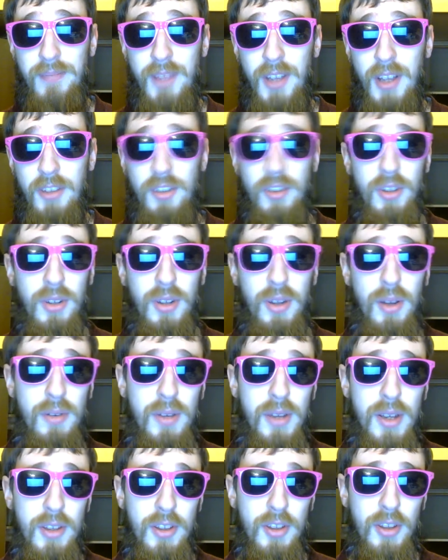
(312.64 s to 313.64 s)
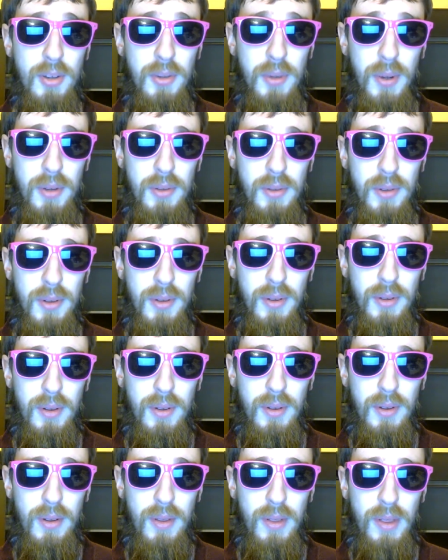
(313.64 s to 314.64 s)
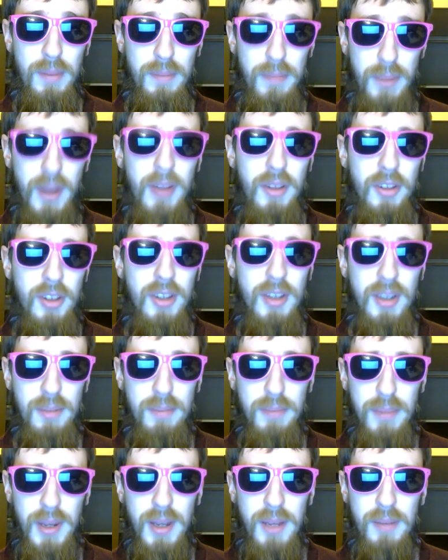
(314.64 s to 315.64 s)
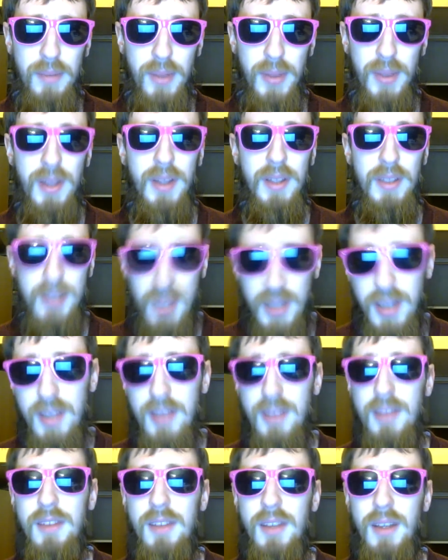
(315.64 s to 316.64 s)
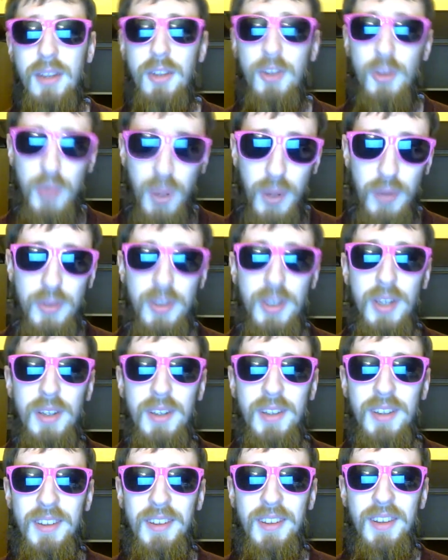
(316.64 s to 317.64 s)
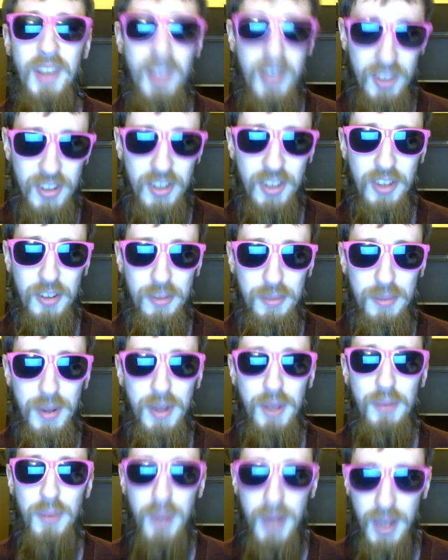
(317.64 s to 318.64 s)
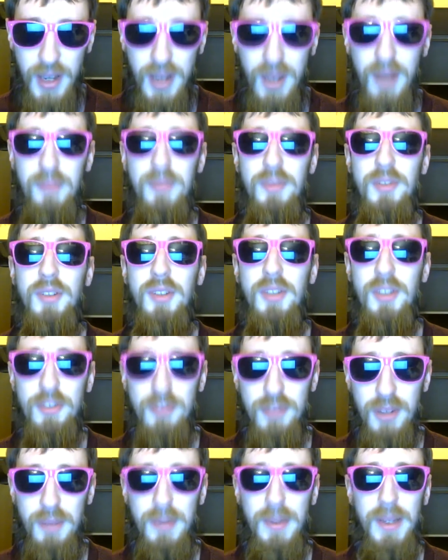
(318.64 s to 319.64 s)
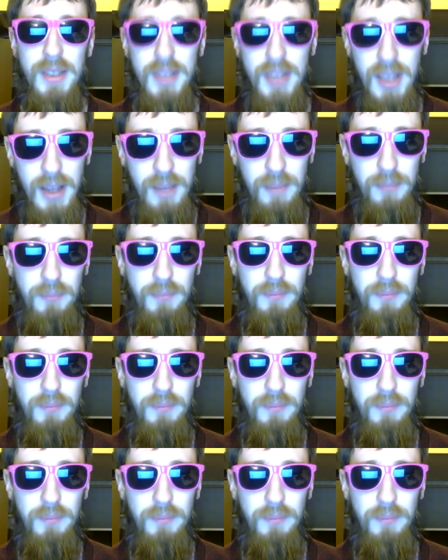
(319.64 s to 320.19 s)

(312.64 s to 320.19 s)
So not only is the quote on the bus incomplete, but the hadith that is quoted is incomplete when it comes to describing Islam.